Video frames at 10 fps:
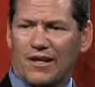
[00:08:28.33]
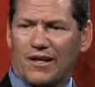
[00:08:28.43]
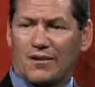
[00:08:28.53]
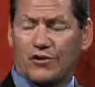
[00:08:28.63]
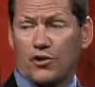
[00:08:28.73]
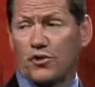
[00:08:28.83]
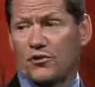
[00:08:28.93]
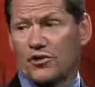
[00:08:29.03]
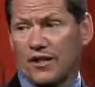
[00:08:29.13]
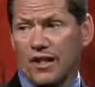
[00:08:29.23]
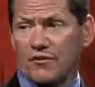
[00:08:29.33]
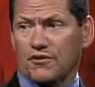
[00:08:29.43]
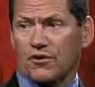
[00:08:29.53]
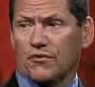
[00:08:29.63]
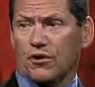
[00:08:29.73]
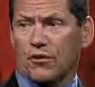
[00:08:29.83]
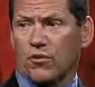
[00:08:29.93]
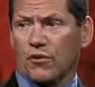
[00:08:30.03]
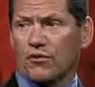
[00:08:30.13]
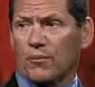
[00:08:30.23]
It's huge. It covers over a
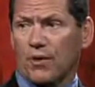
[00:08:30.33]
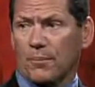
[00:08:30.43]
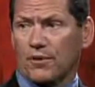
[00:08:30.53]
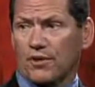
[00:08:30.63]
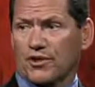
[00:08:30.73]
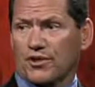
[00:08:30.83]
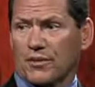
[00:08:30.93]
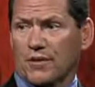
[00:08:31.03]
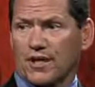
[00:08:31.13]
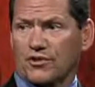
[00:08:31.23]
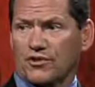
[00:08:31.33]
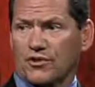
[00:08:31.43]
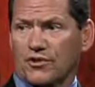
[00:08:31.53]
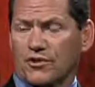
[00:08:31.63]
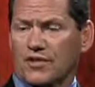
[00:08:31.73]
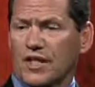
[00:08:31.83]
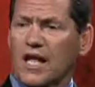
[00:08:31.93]
quarter of the population of Massachusetts.